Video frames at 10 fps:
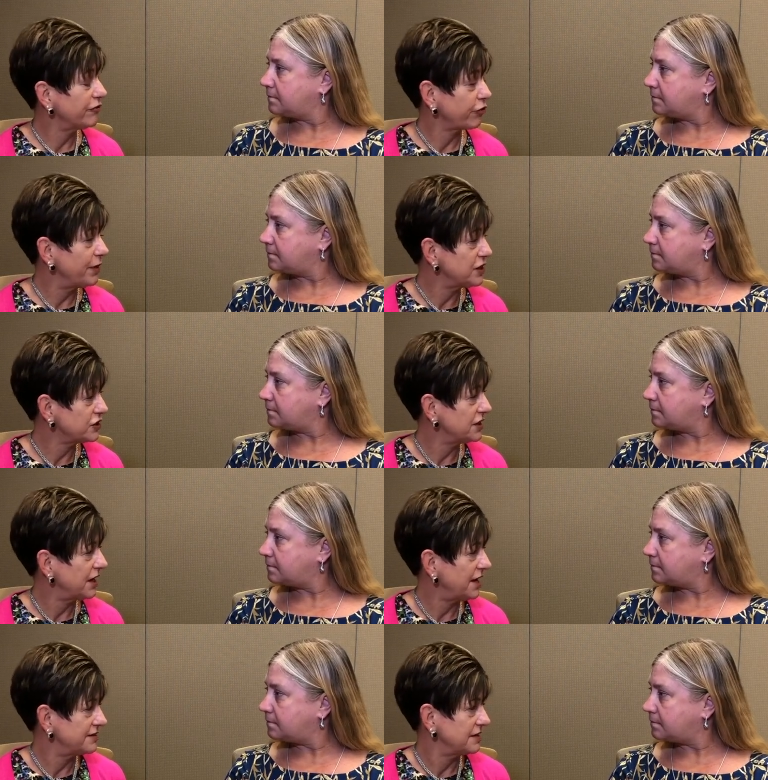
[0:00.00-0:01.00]
Speaker 1: information that
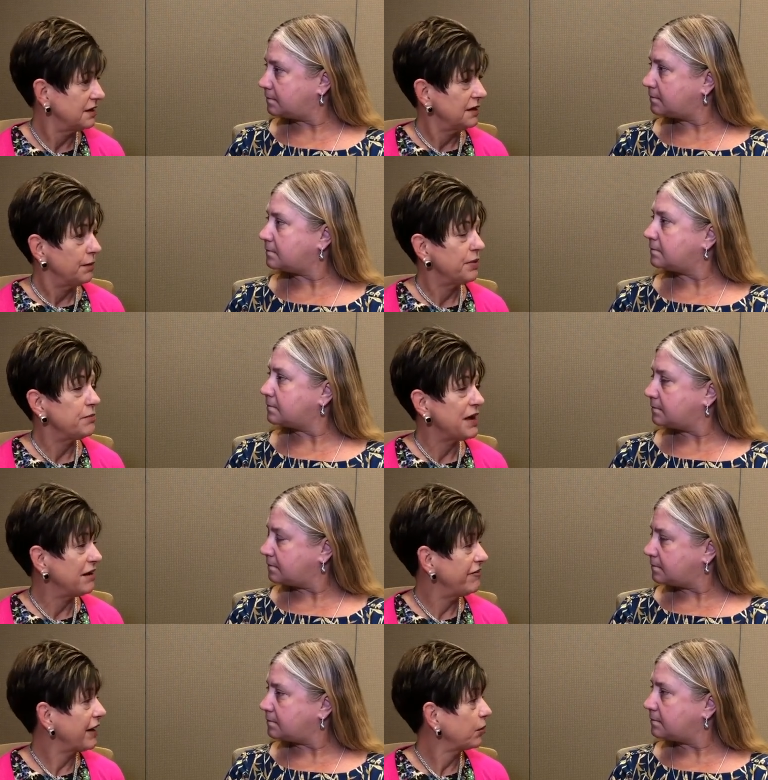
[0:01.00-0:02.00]
has been made
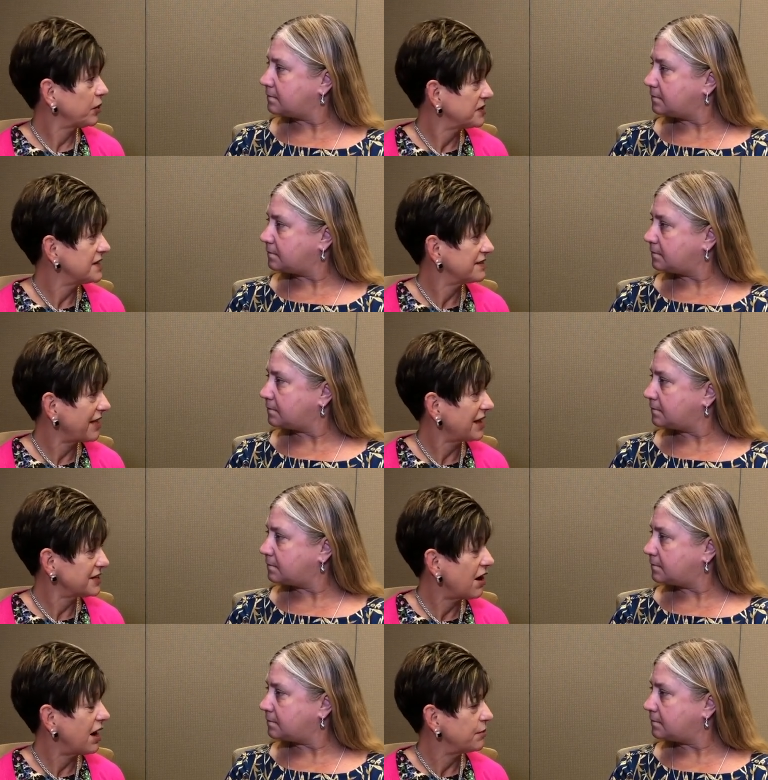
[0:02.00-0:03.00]
available since that
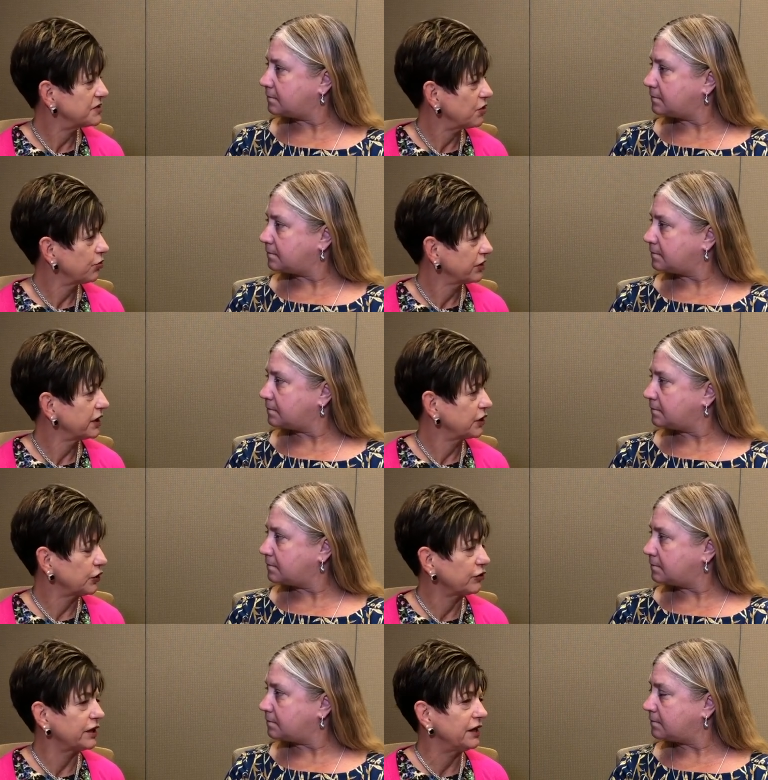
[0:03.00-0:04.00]
time. So really
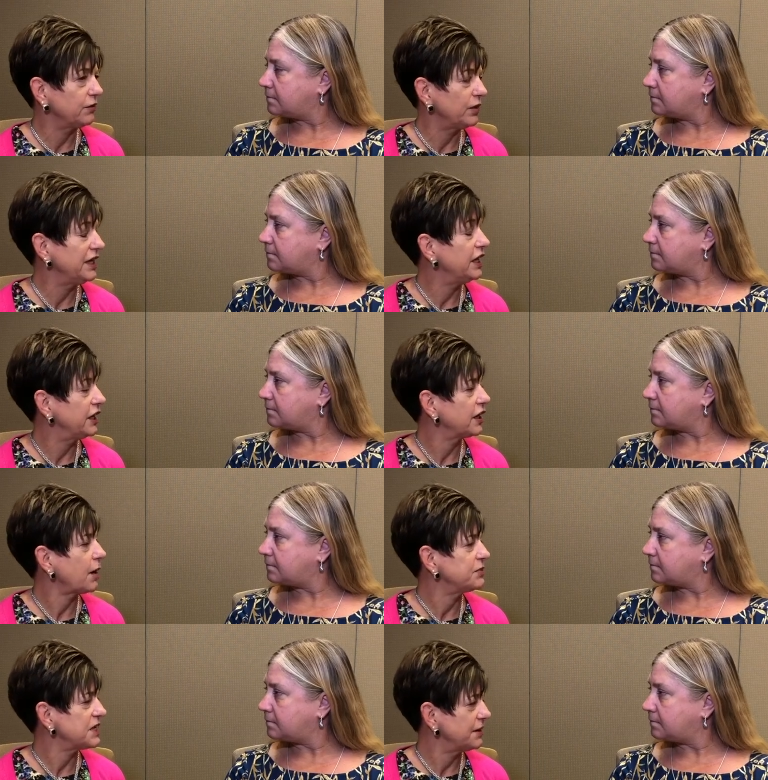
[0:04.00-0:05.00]
clearly we needed an
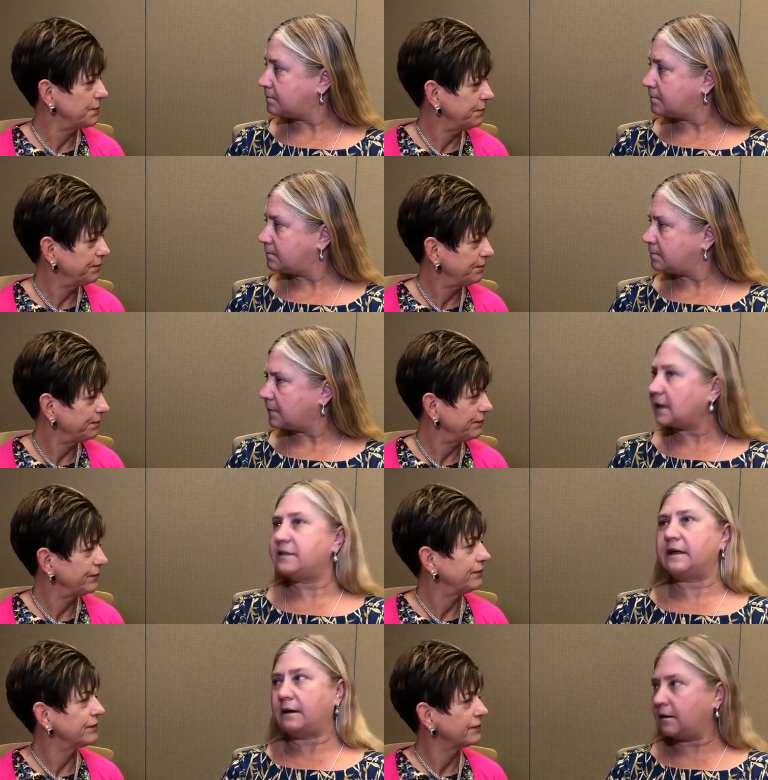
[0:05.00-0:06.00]
update.
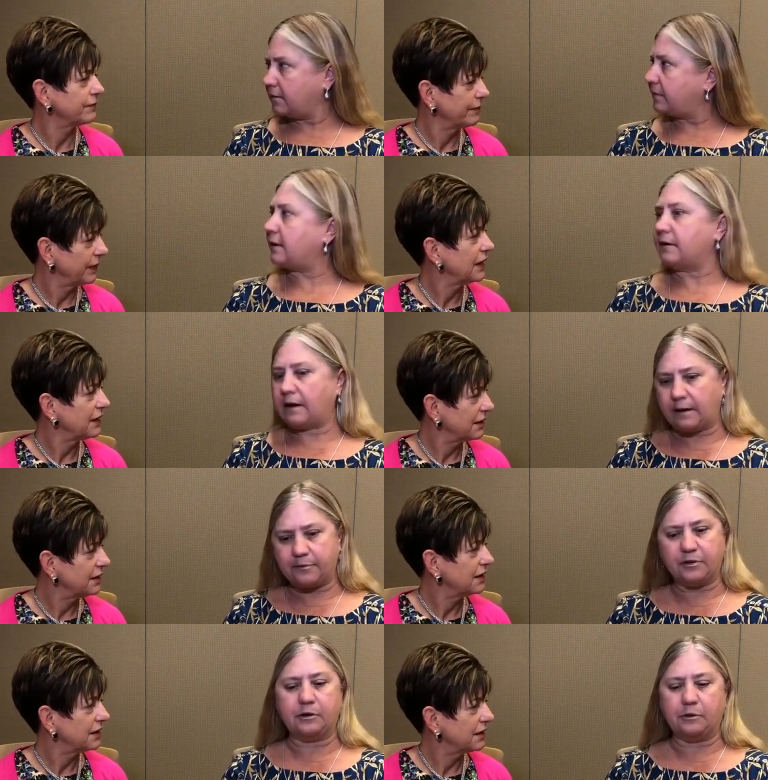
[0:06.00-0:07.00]
Speaker 2: That
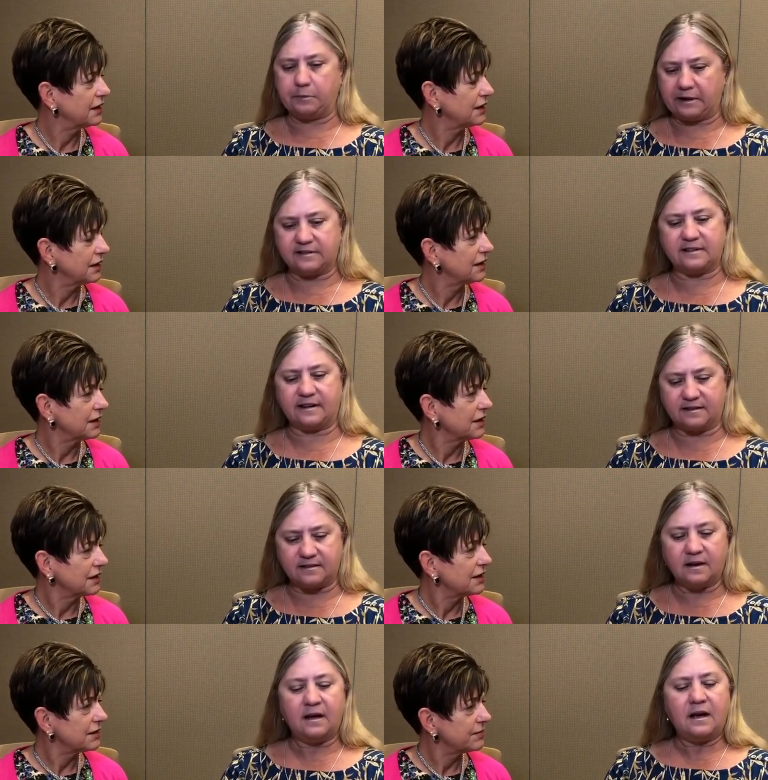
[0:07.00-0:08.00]
absolutely makes
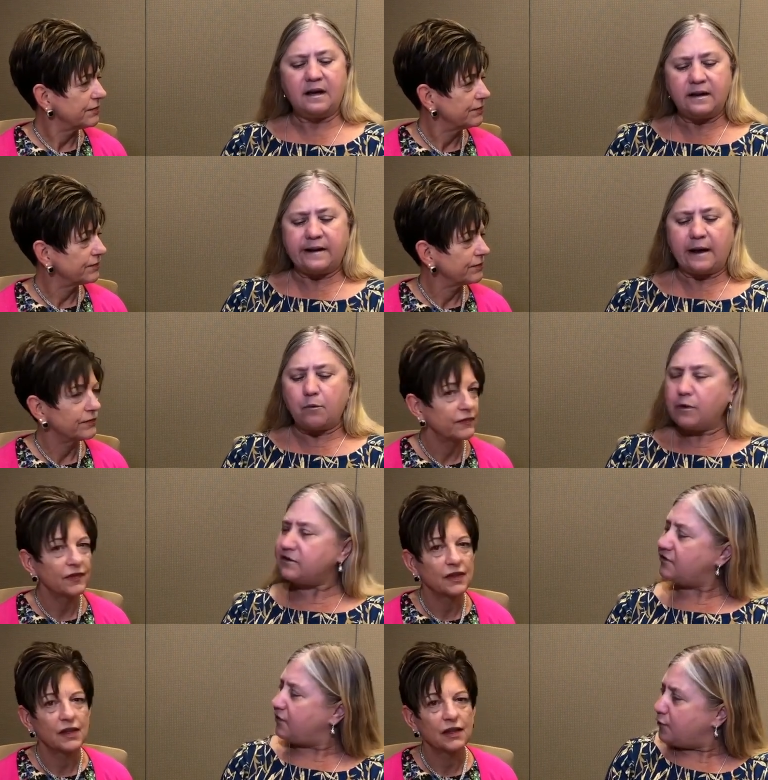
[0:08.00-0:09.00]
sense. Now,
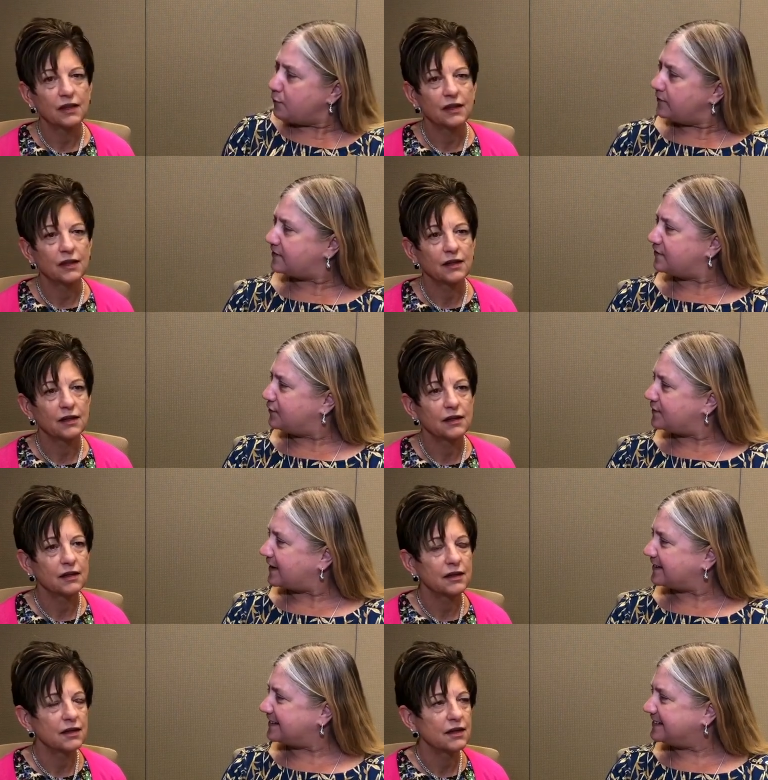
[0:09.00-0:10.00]
what's new in this new
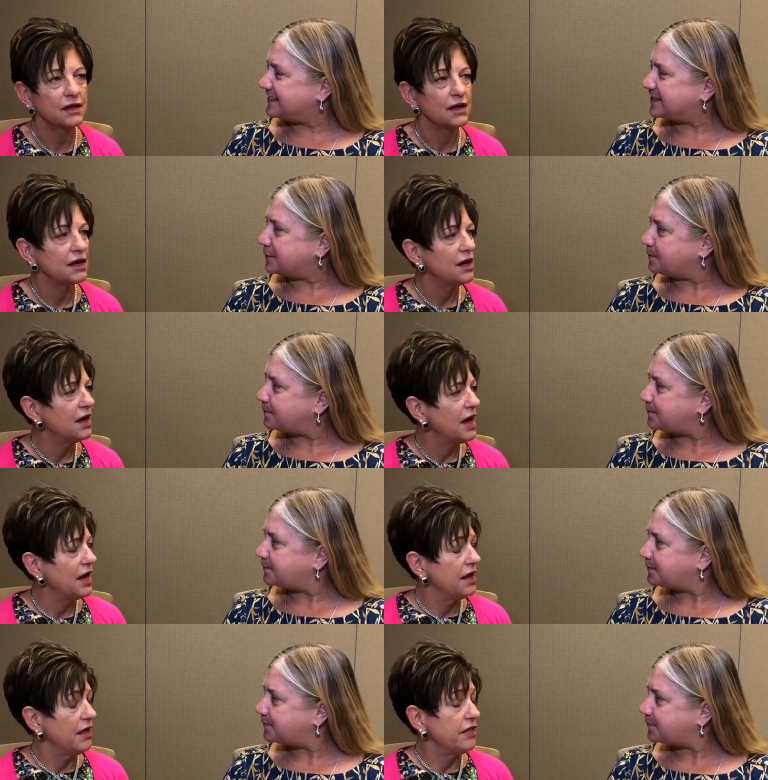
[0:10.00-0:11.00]
second edition?
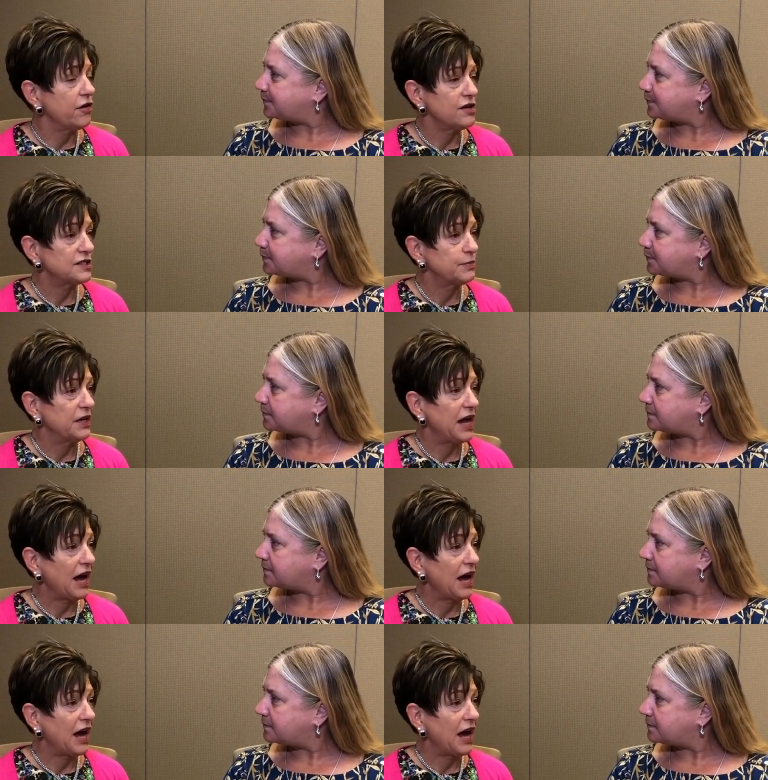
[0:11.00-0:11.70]
Speaker 1: There has been,